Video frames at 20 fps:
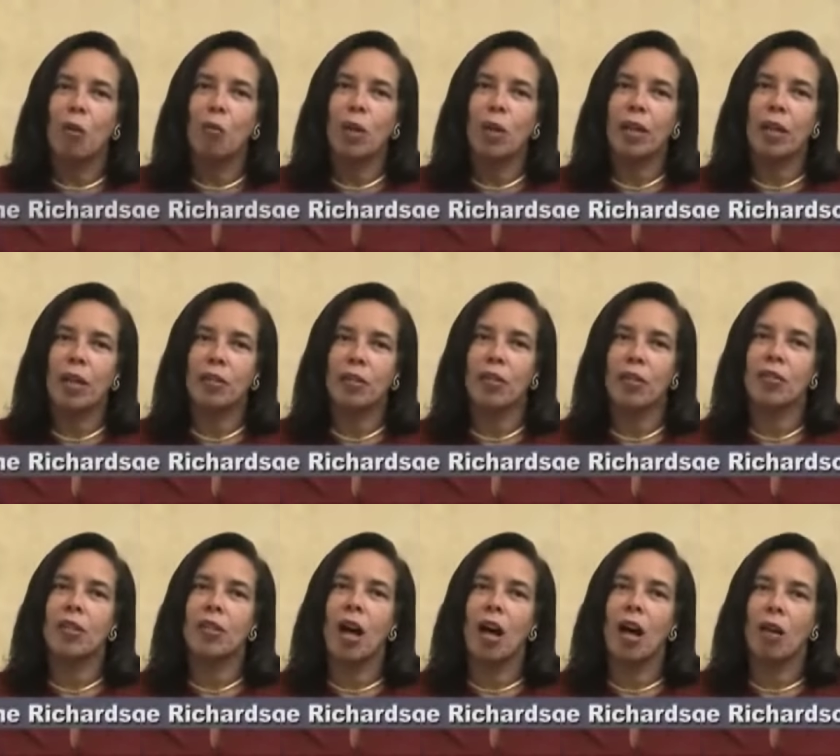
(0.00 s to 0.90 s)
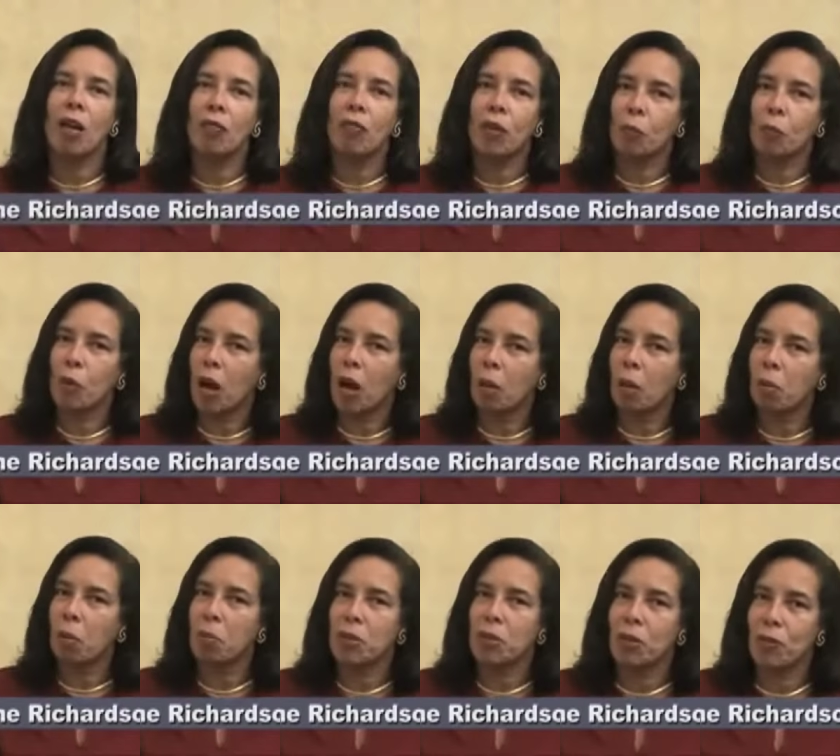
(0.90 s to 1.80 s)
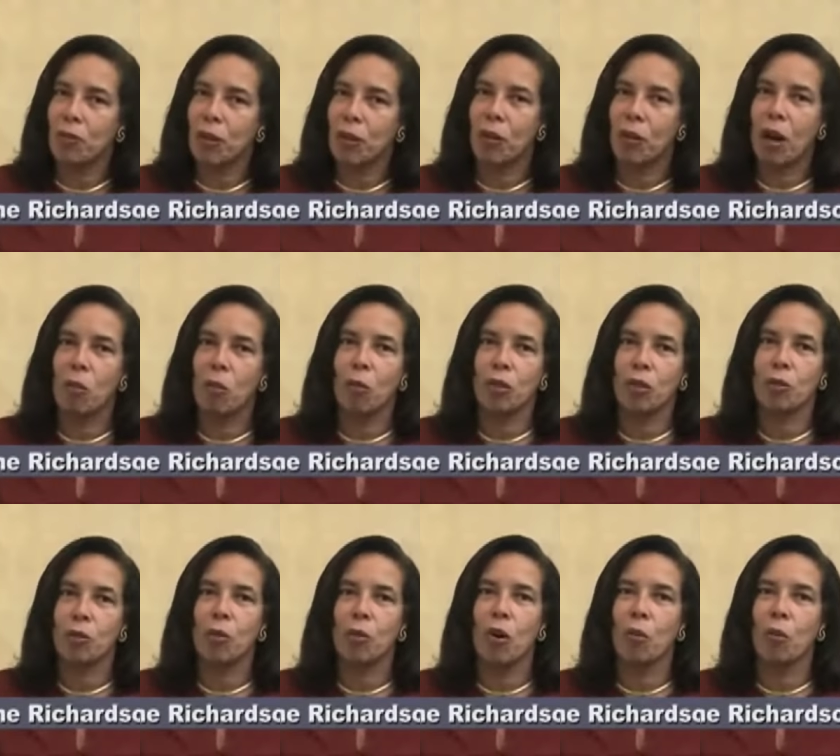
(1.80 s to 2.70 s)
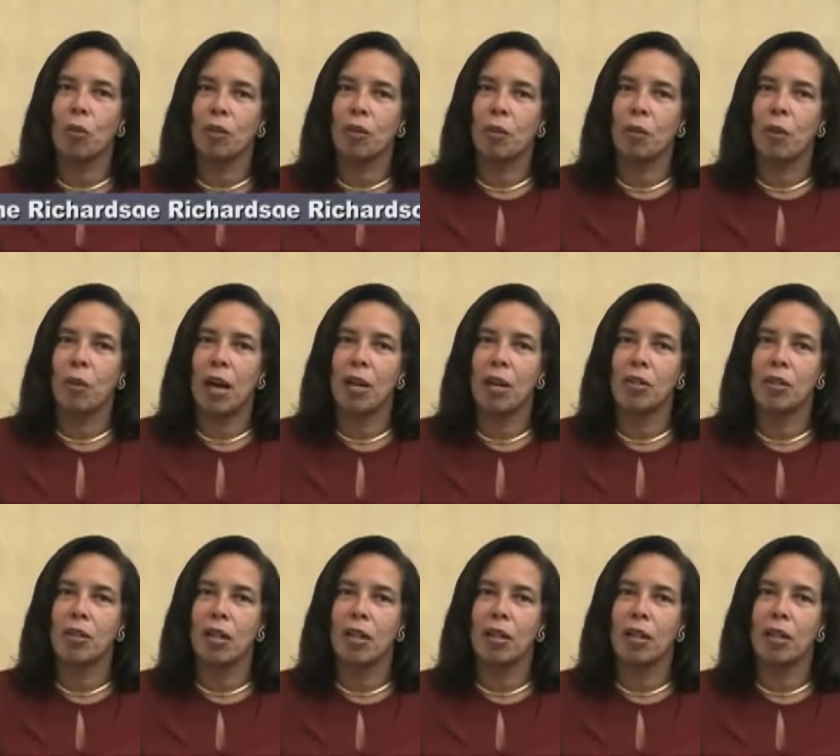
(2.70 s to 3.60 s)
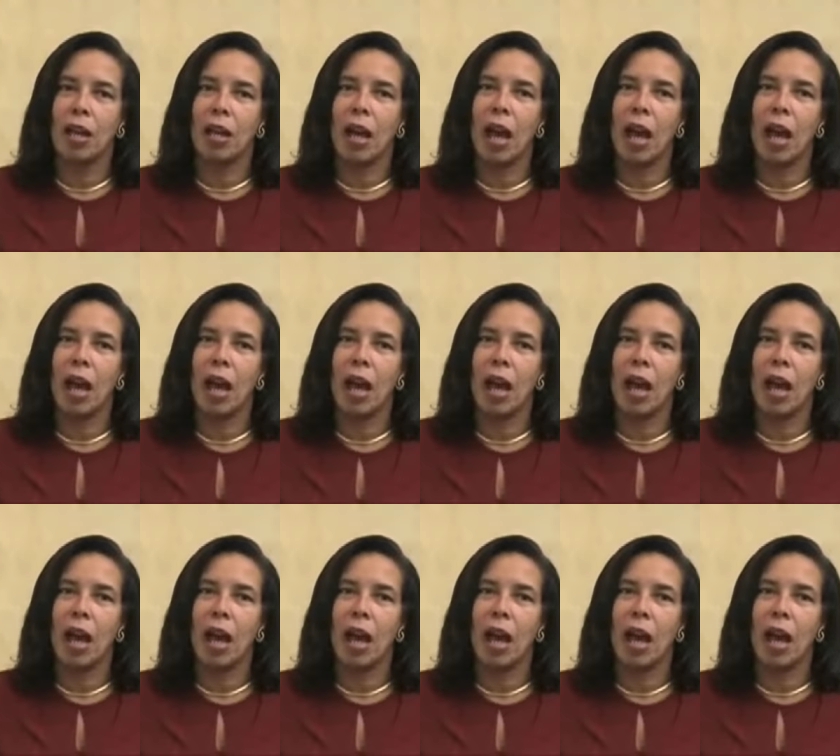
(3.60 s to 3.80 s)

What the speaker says: We get to solve the problems, to figure out what's wrong with the patient.